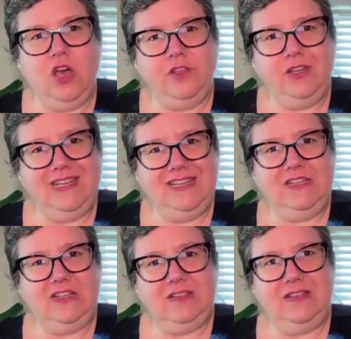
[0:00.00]
you
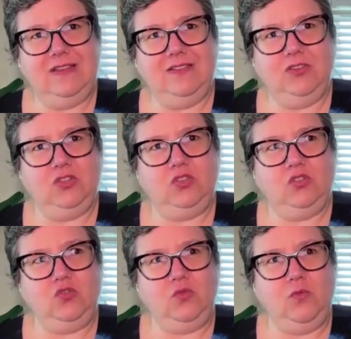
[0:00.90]
often need
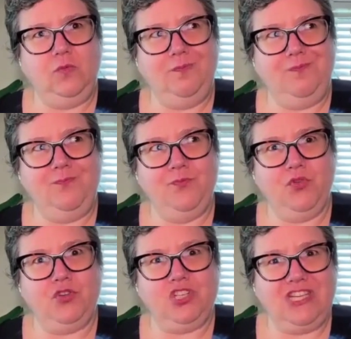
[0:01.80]
to
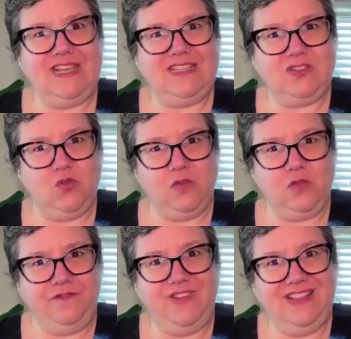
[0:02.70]
purchase
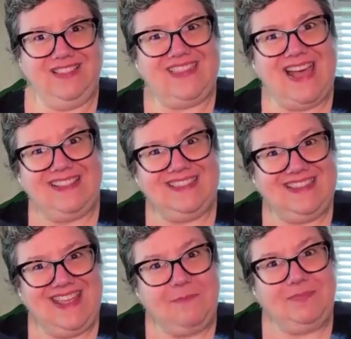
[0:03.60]
or feel
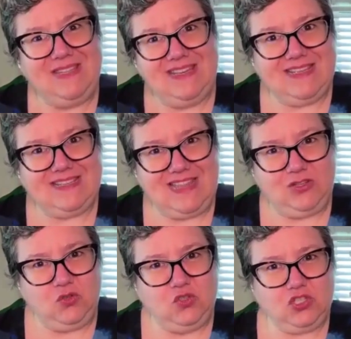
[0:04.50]
that
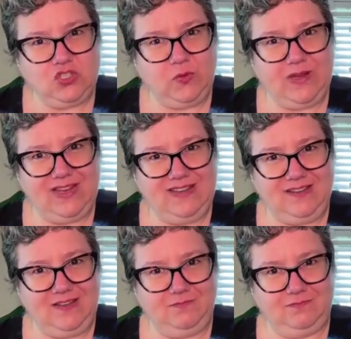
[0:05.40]
emptiness that you just
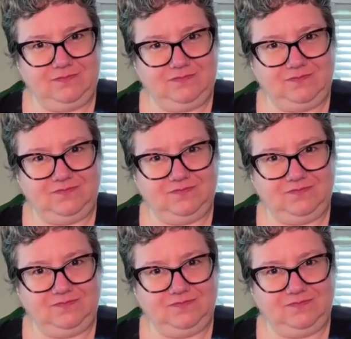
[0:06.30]
created.